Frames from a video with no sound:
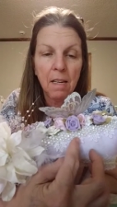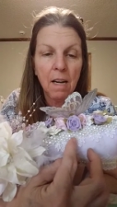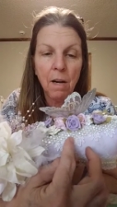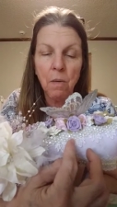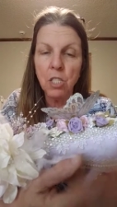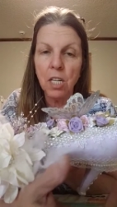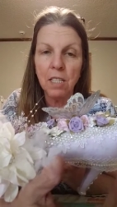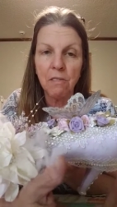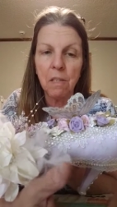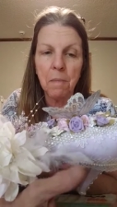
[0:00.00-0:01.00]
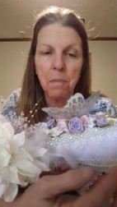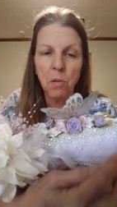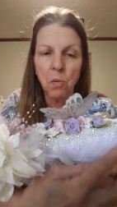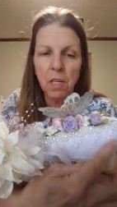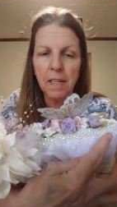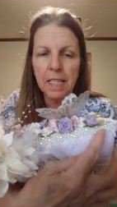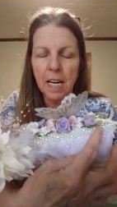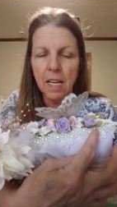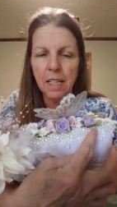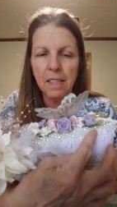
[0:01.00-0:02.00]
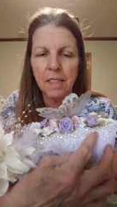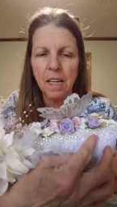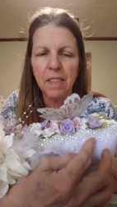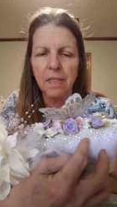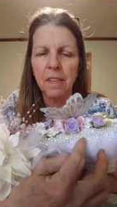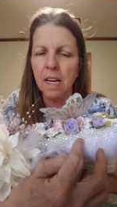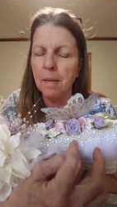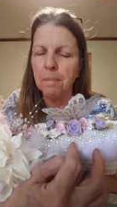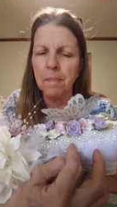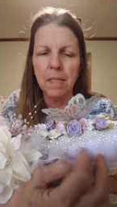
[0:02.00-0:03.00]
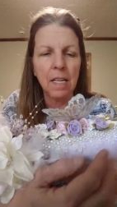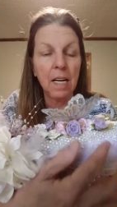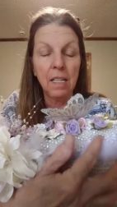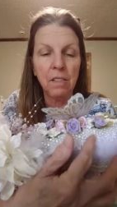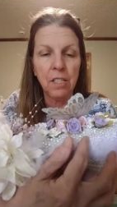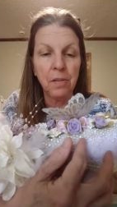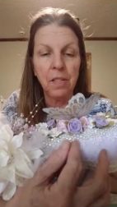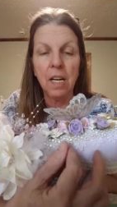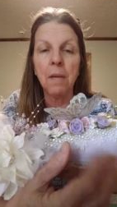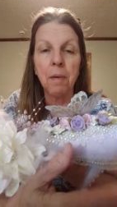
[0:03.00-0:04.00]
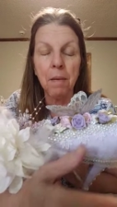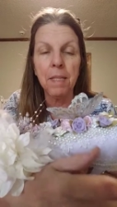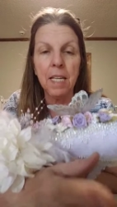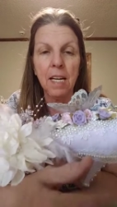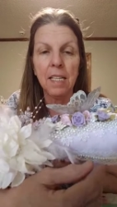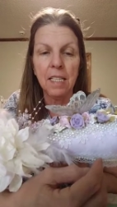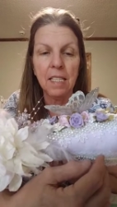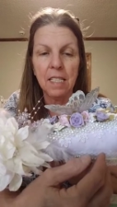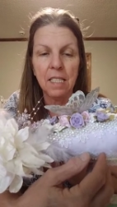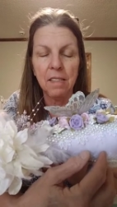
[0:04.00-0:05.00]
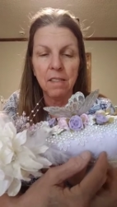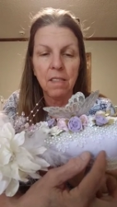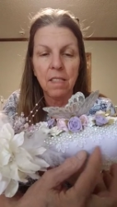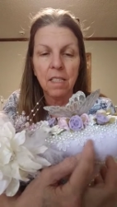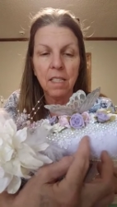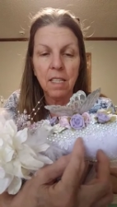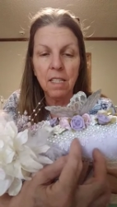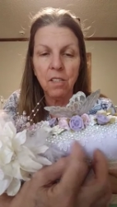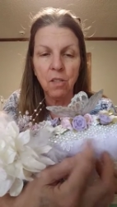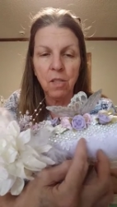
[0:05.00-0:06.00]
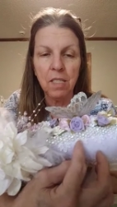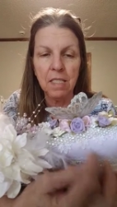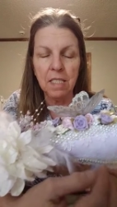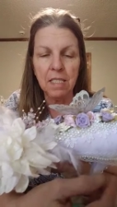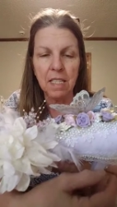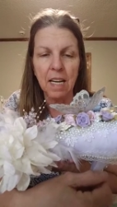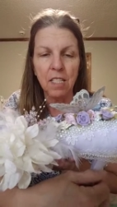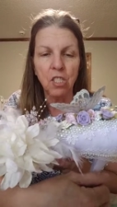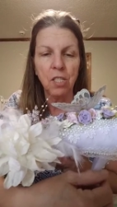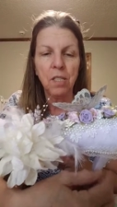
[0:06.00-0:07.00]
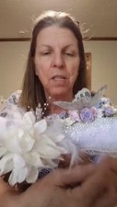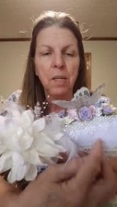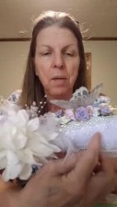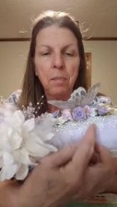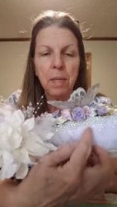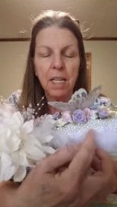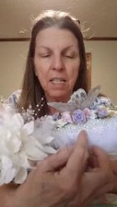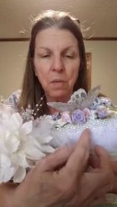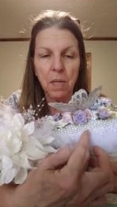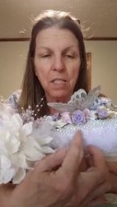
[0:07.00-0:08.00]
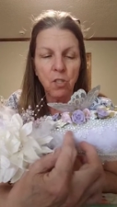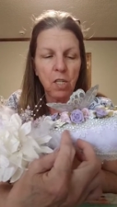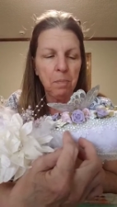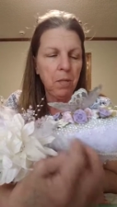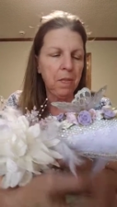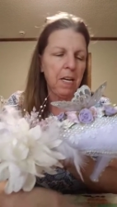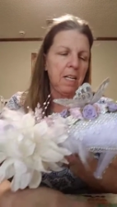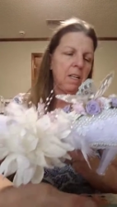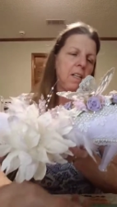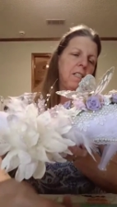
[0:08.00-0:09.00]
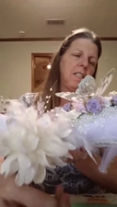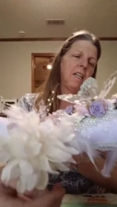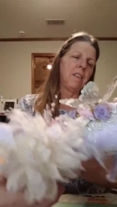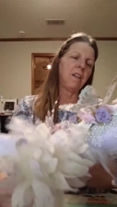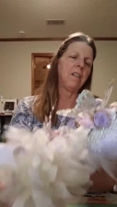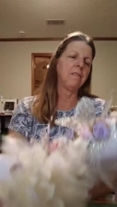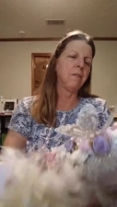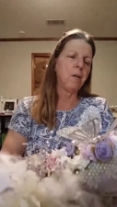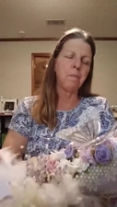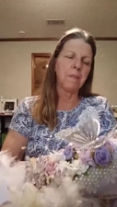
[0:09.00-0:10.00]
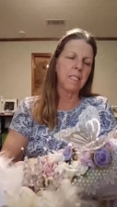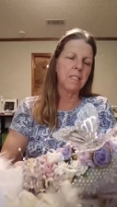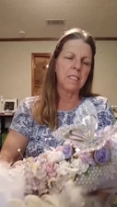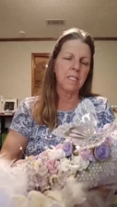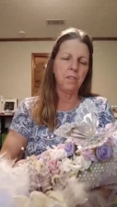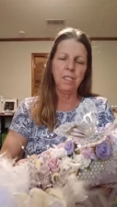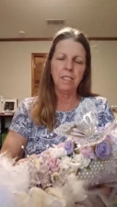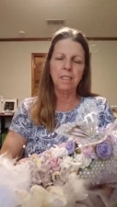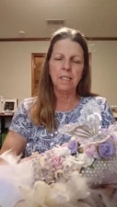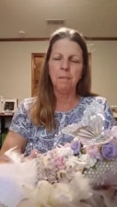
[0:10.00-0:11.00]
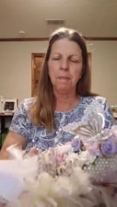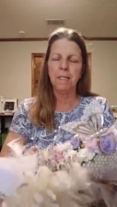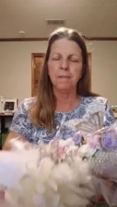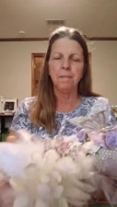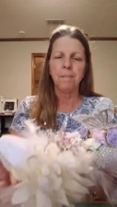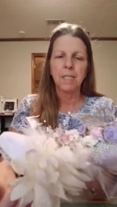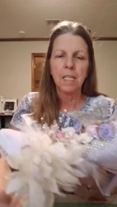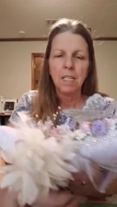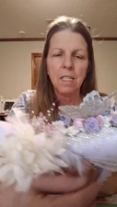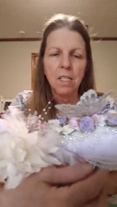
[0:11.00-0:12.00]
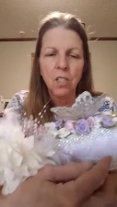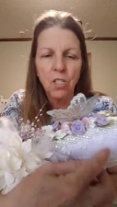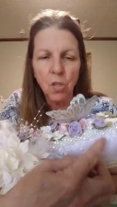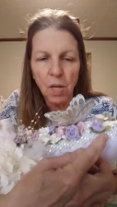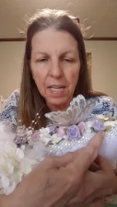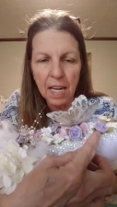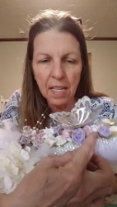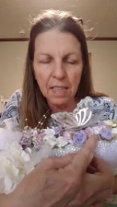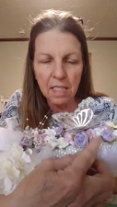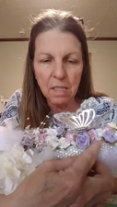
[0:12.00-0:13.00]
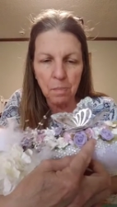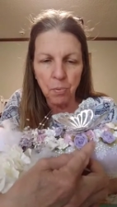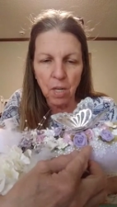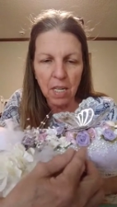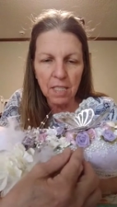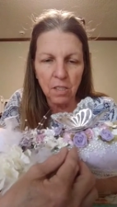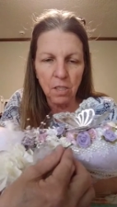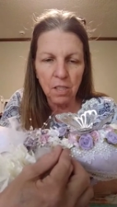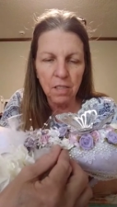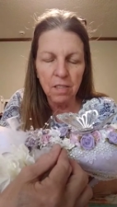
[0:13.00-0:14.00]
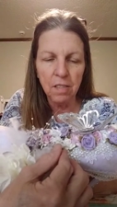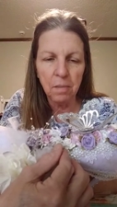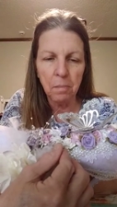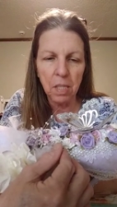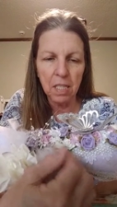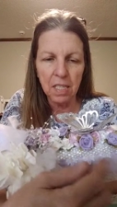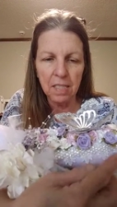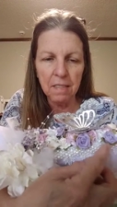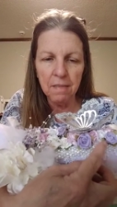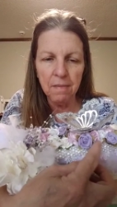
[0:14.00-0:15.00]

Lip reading: I wish I could remember where I got it. I don't know. I probably got it in a kit or a D-stash. But anyway, so I put that on, and I thought, nope, it still needs something. So I had this bridal bling.